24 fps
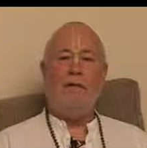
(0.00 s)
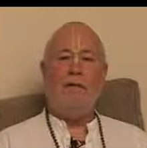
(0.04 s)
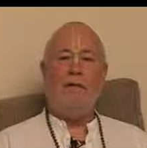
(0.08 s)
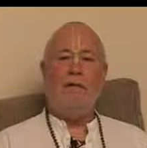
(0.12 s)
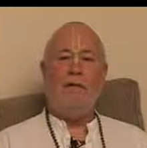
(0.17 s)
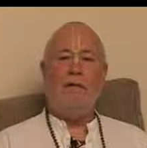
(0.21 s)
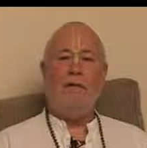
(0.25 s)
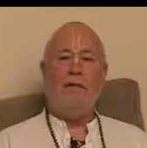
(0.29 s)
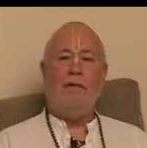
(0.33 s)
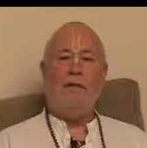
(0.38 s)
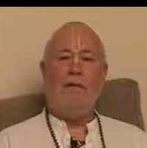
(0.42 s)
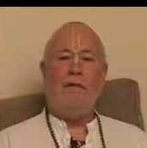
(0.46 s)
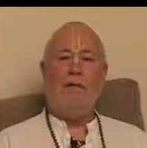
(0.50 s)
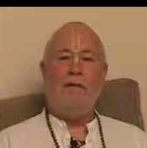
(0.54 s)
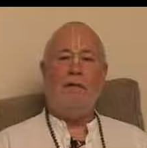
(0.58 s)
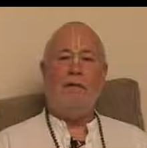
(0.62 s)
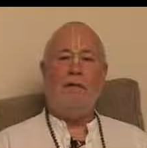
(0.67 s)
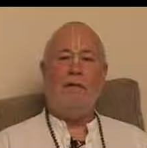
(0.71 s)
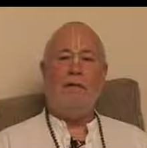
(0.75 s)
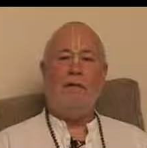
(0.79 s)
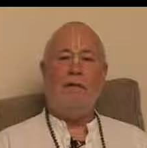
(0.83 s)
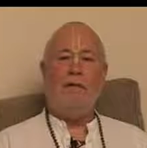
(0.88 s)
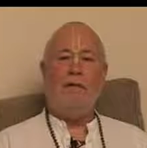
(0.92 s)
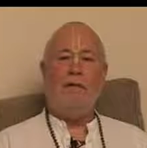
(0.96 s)

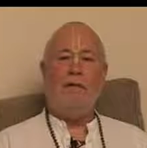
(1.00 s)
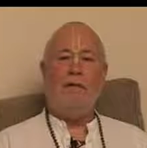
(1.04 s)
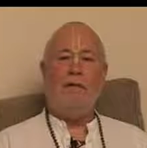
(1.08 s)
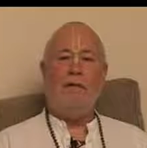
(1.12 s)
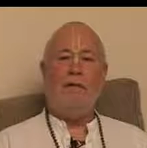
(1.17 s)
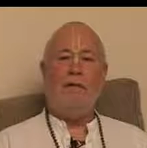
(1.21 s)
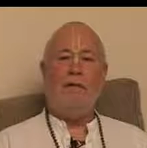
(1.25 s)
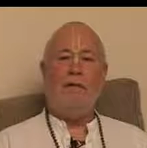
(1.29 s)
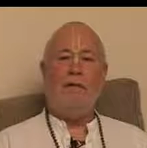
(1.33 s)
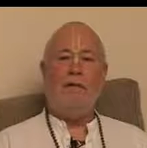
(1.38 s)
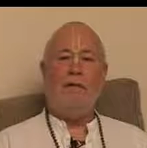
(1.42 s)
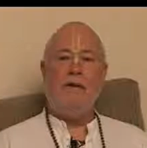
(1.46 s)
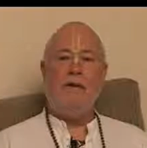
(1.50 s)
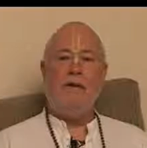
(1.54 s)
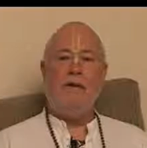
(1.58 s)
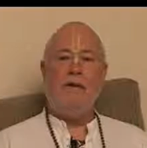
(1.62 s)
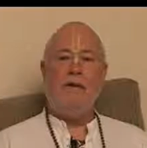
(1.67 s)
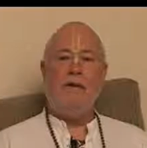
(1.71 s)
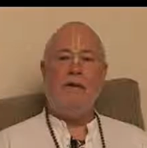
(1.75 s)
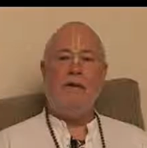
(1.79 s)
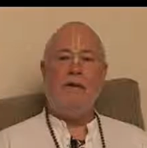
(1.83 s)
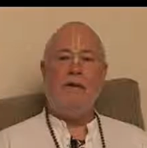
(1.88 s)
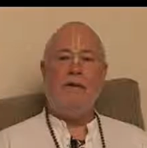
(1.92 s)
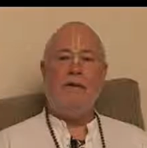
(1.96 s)

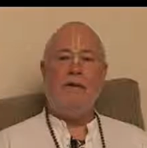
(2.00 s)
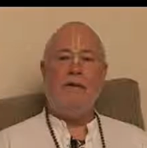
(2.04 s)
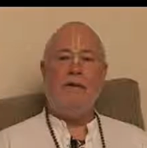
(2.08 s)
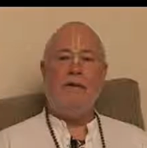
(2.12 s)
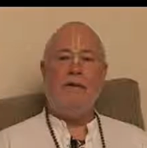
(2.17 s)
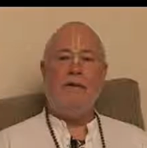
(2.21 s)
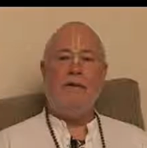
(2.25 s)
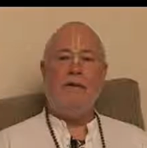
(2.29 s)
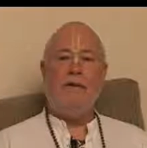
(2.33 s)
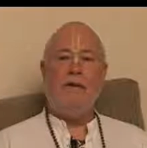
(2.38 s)
No one is speaking in this clip.